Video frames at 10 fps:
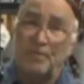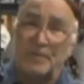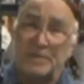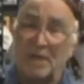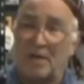
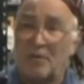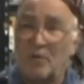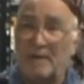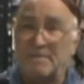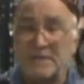saw a
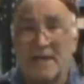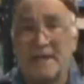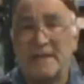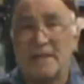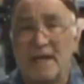
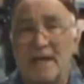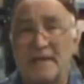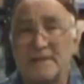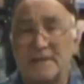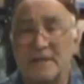website,
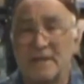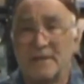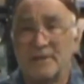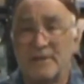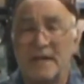guys,
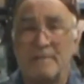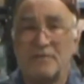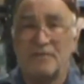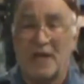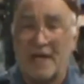uh, their
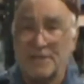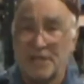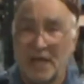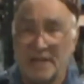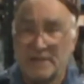name's
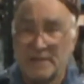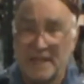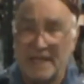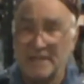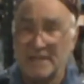FlashCut
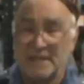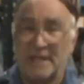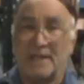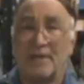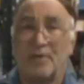
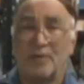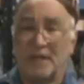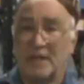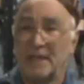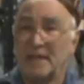CNC. They're
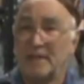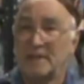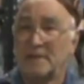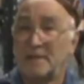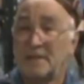really a
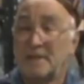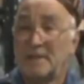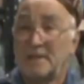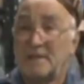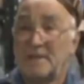
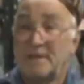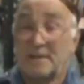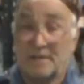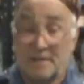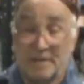
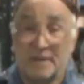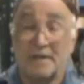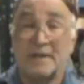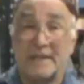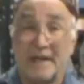good
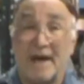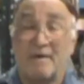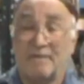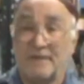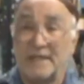looking
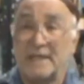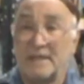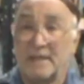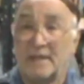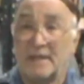outfit.
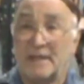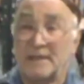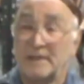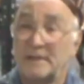Uh,